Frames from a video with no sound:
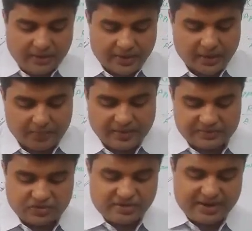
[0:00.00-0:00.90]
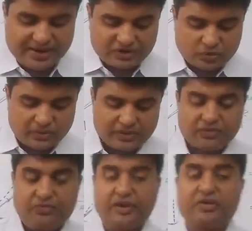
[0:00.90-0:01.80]
It appears straight as shown in
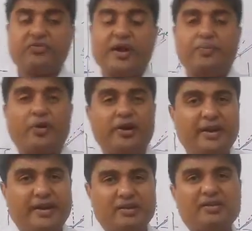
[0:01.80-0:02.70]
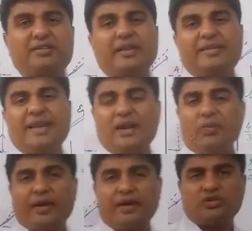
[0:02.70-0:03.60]
the figure 5.8. This is exactly
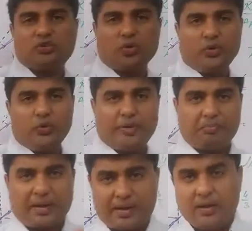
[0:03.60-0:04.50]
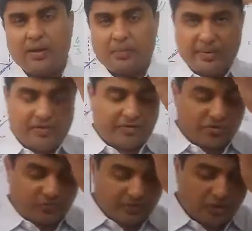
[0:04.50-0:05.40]
what I showed you in my
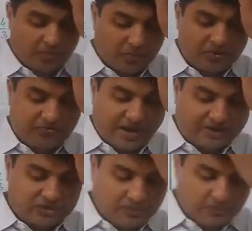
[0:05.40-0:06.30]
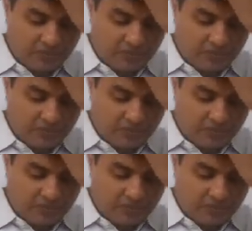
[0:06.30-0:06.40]
previous video about refraction.